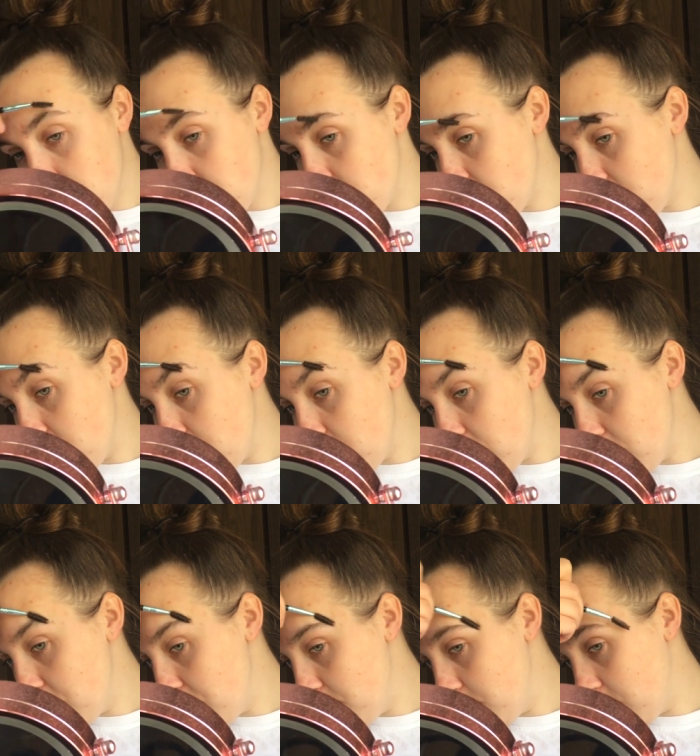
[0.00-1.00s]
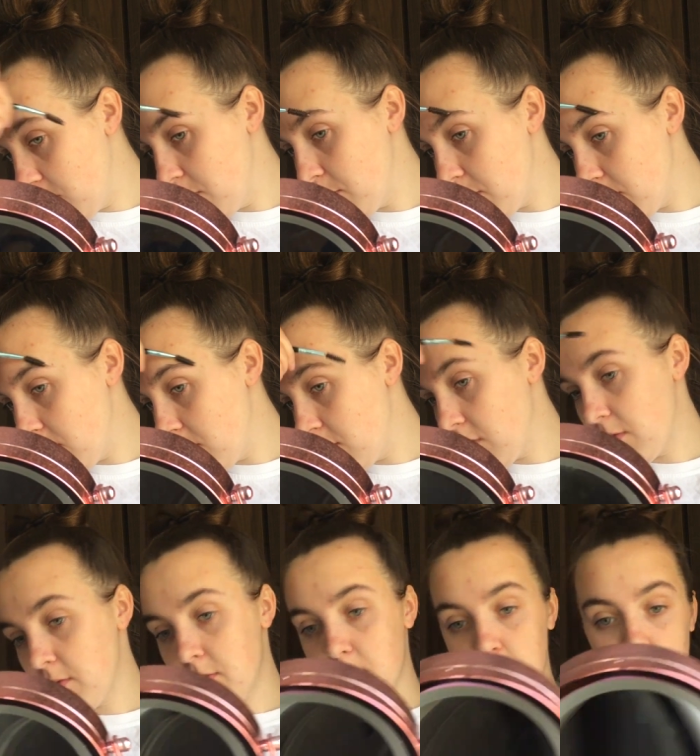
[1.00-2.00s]
I'm just going to brush them up,
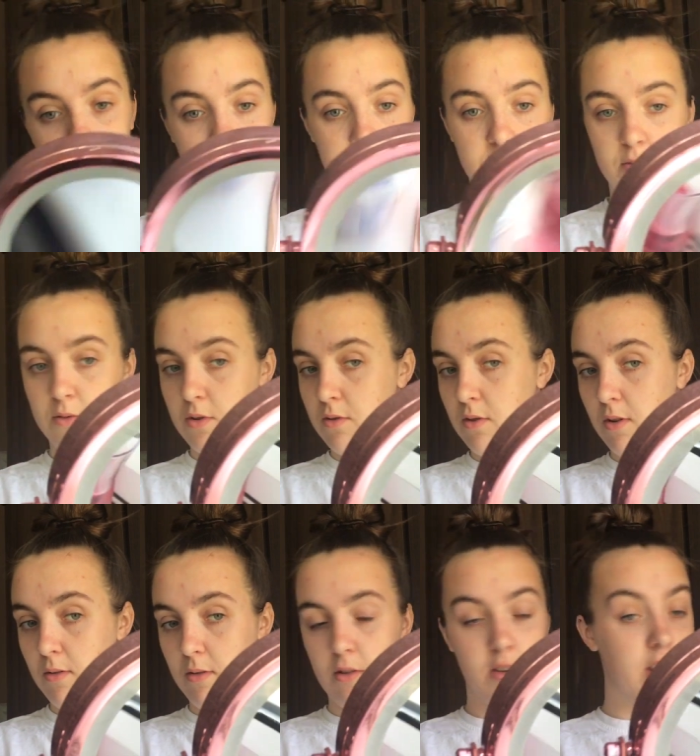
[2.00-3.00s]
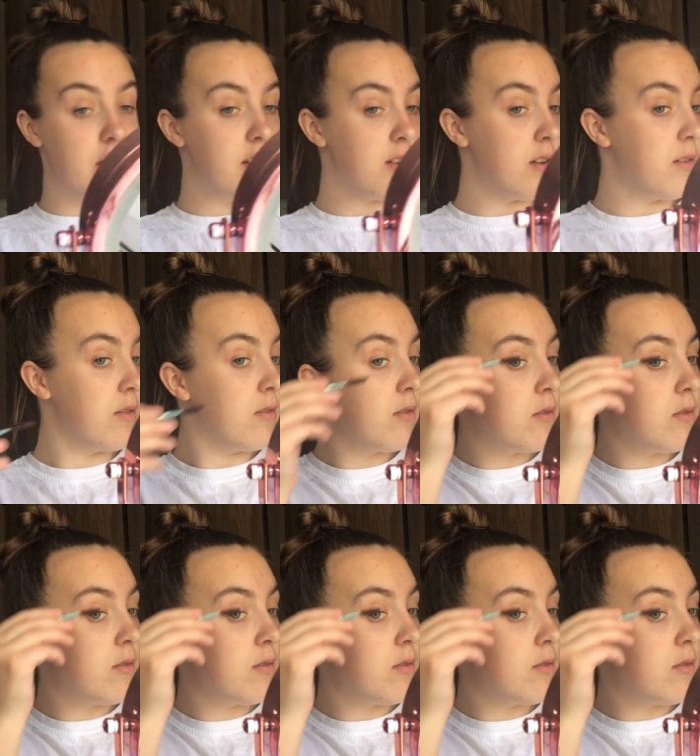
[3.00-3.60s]
make sure they're all nice and,